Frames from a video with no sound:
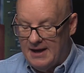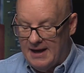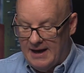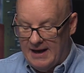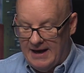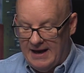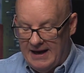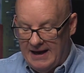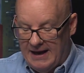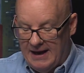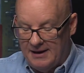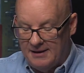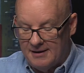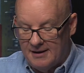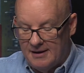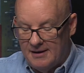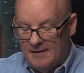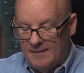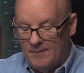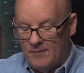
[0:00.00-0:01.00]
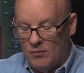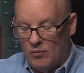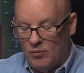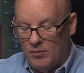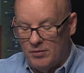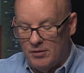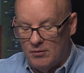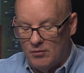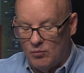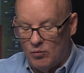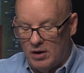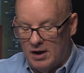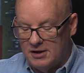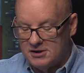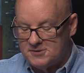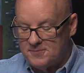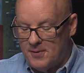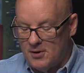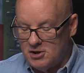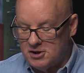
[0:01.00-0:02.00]
And a
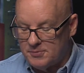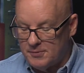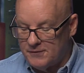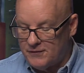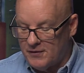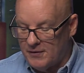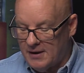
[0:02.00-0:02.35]
spokesman for